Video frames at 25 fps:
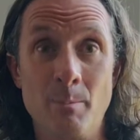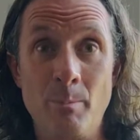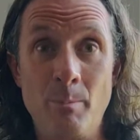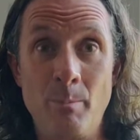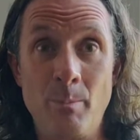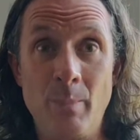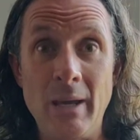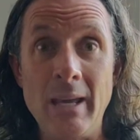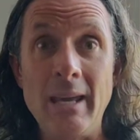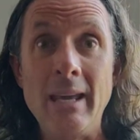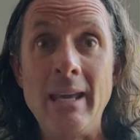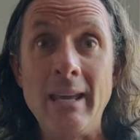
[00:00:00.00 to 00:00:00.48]

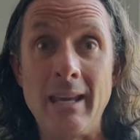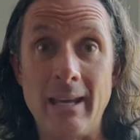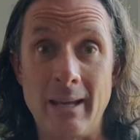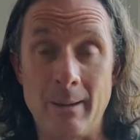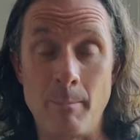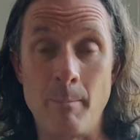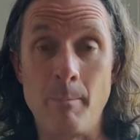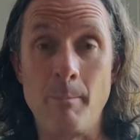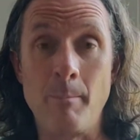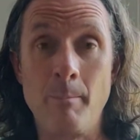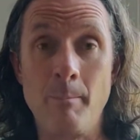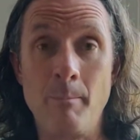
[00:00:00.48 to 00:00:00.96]

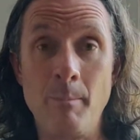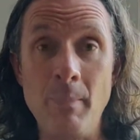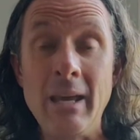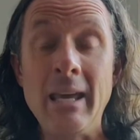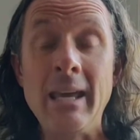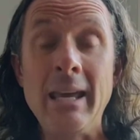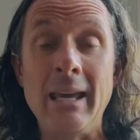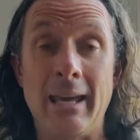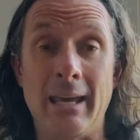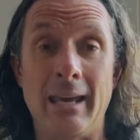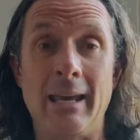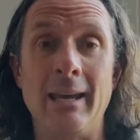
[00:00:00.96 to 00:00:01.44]
being
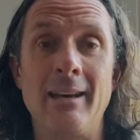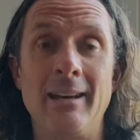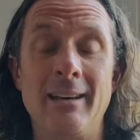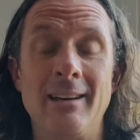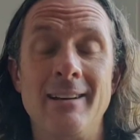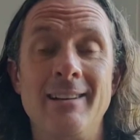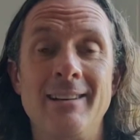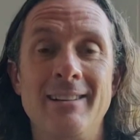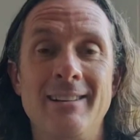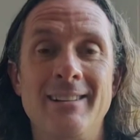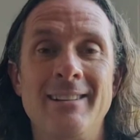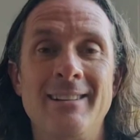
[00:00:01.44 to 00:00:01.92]
me.
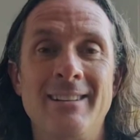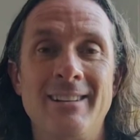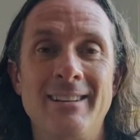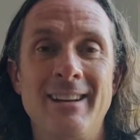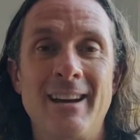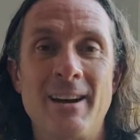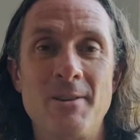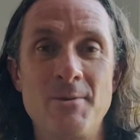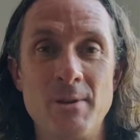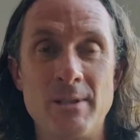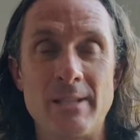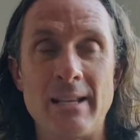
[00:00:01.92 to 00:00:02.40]

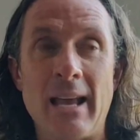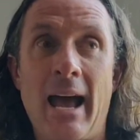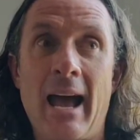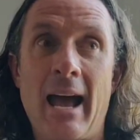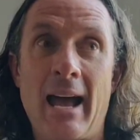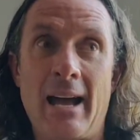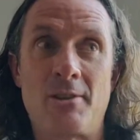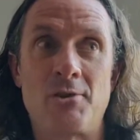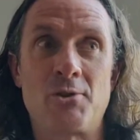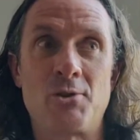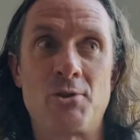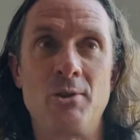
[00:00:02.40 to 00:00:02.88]
I was
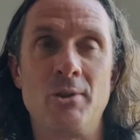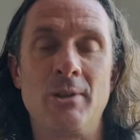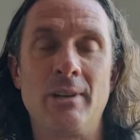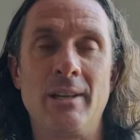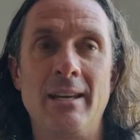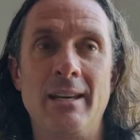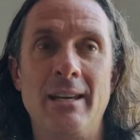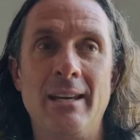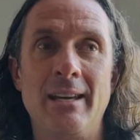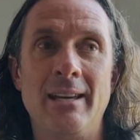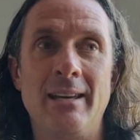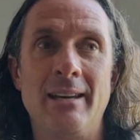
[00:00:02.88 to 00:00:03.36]

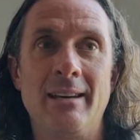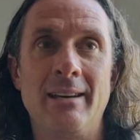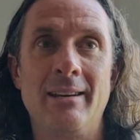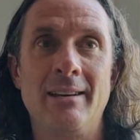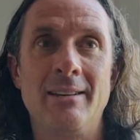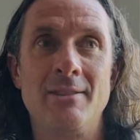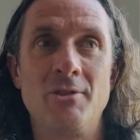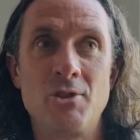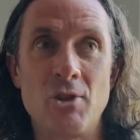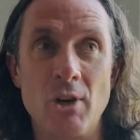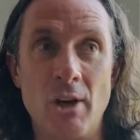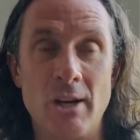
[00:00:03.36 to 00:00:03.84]
actually
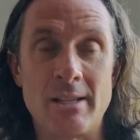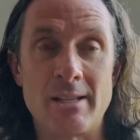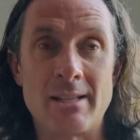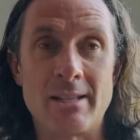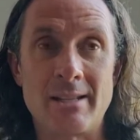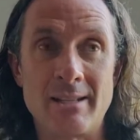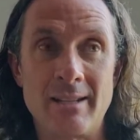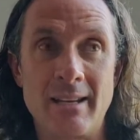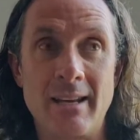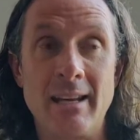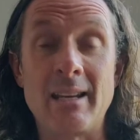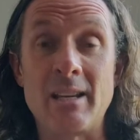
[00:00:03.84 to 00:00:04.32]

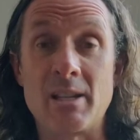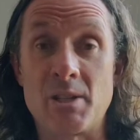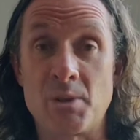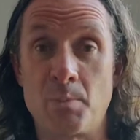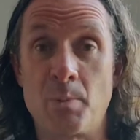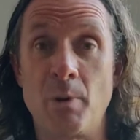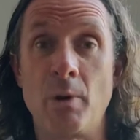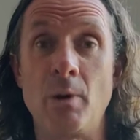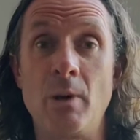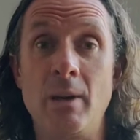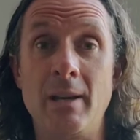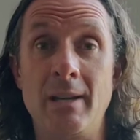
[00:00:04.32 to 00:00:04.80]
just
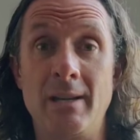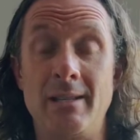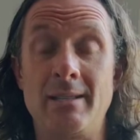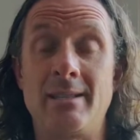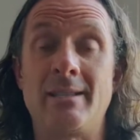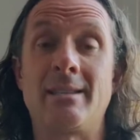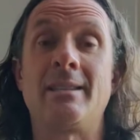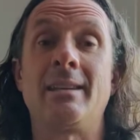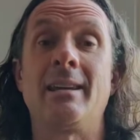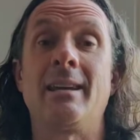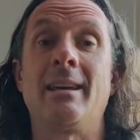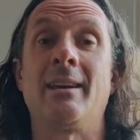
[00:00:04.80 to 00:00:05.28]

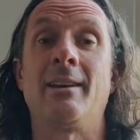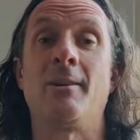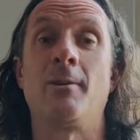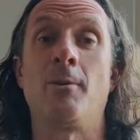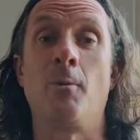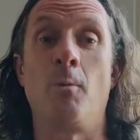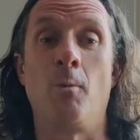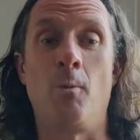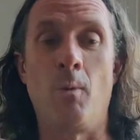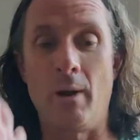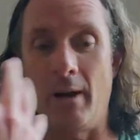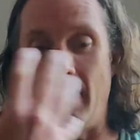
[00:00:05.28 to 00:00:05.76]
experiencing
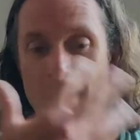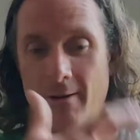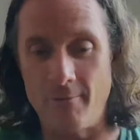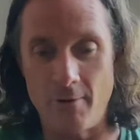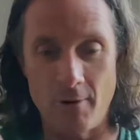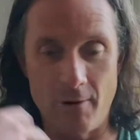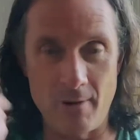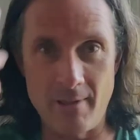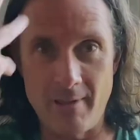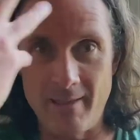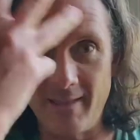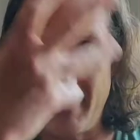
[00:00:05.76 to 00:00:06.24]

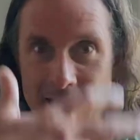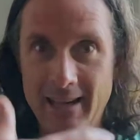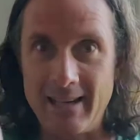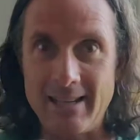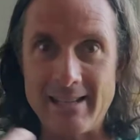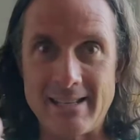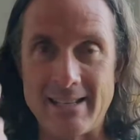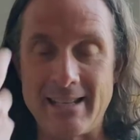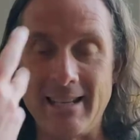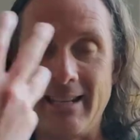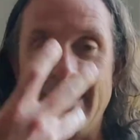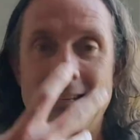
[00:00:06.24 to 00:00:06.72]
whatever
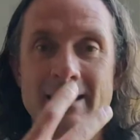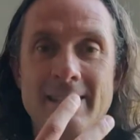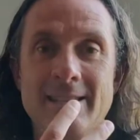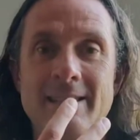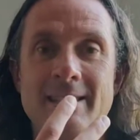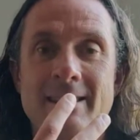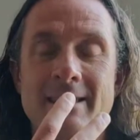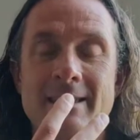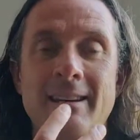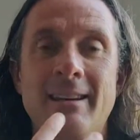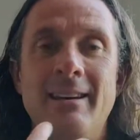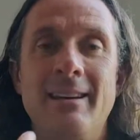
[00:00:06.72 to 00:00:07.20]
this
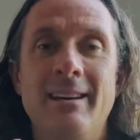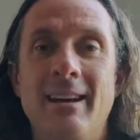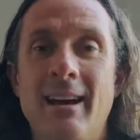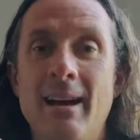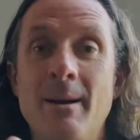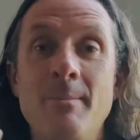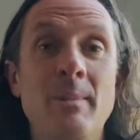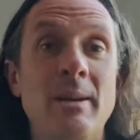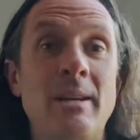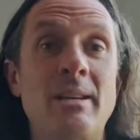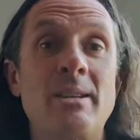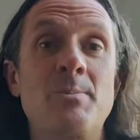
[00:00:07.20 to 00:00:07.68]
is.
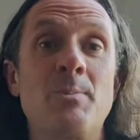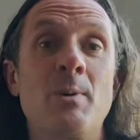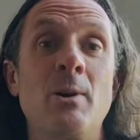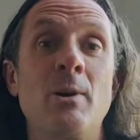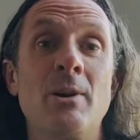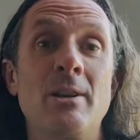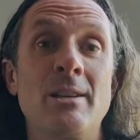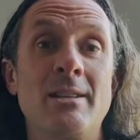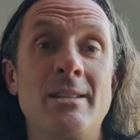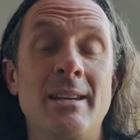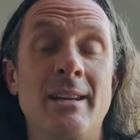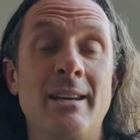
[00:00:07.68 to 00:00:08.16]
I'm
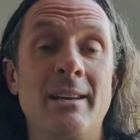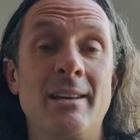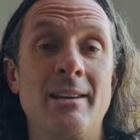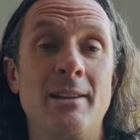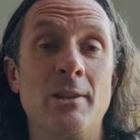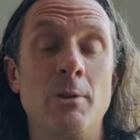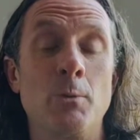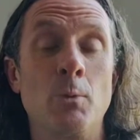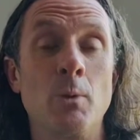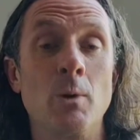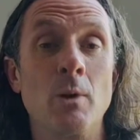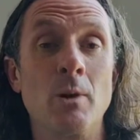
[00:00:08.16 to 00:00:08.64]
experiencing it in
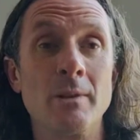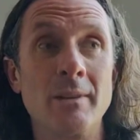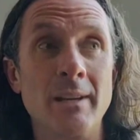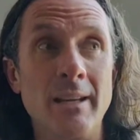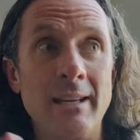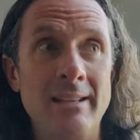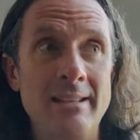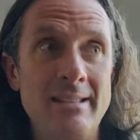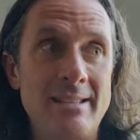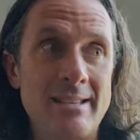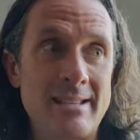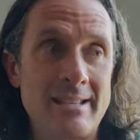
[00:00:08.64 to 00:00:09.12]
the world,
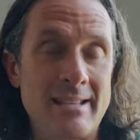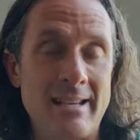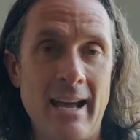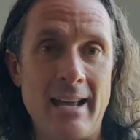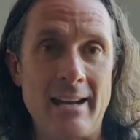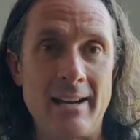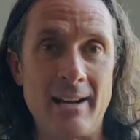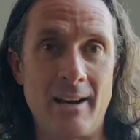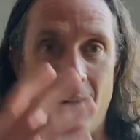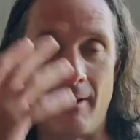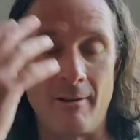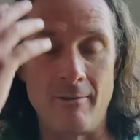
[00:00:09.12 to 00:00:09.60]

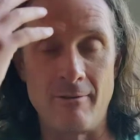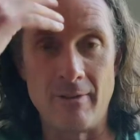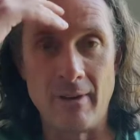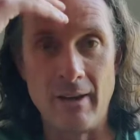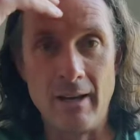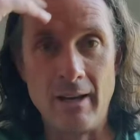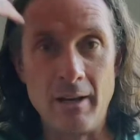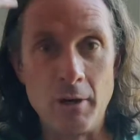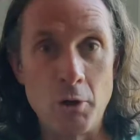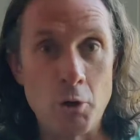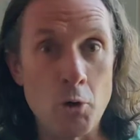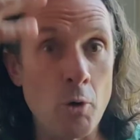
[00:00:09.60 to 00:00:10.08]
instead of
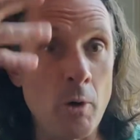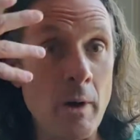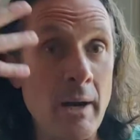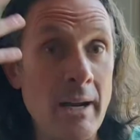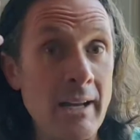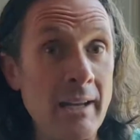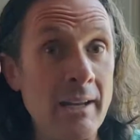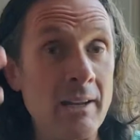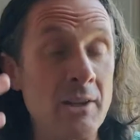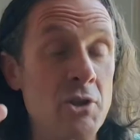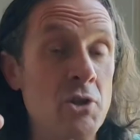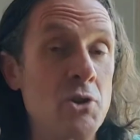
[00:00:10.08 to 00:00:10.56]

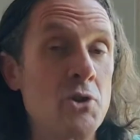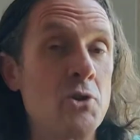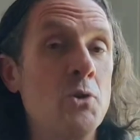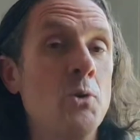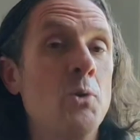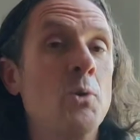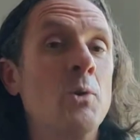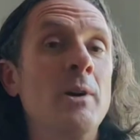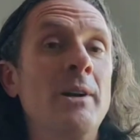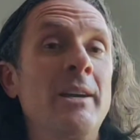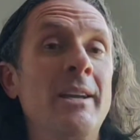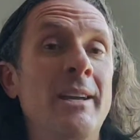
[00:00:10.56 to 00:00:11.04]
creating a
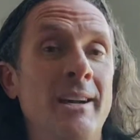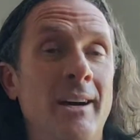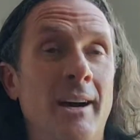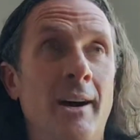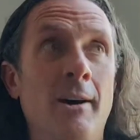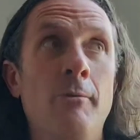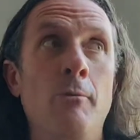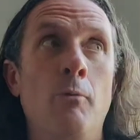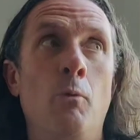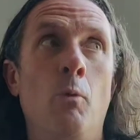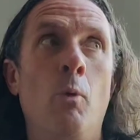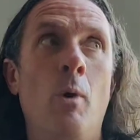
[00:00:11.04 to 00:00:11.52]
story
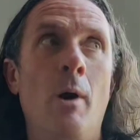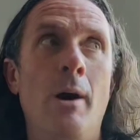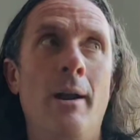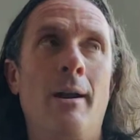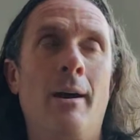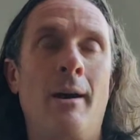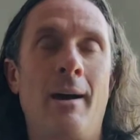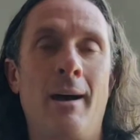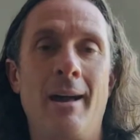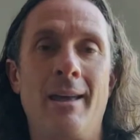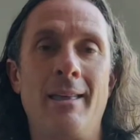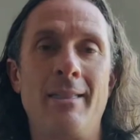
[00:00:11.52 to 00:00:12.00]
of
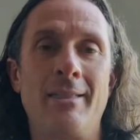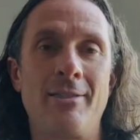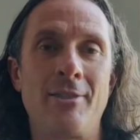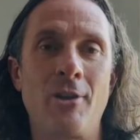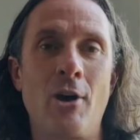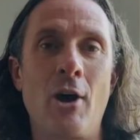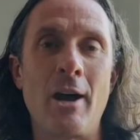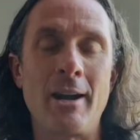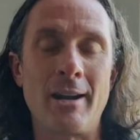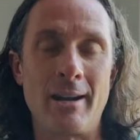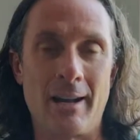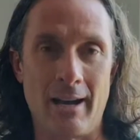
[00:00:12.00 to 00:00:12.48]
what I
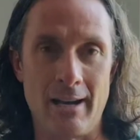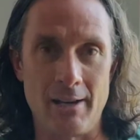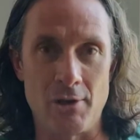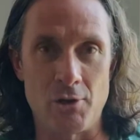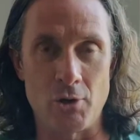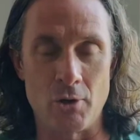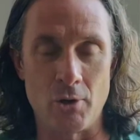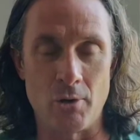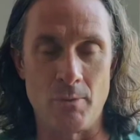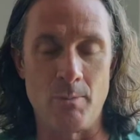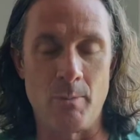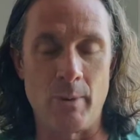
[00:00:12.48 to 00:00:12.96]
thought I
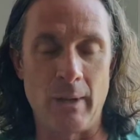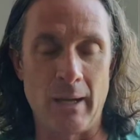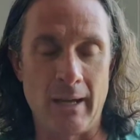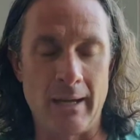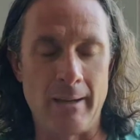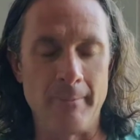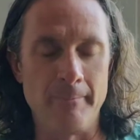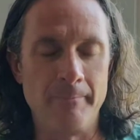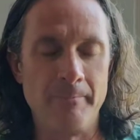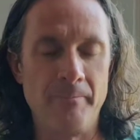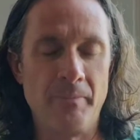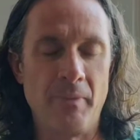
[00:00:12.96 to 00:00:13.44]
should be.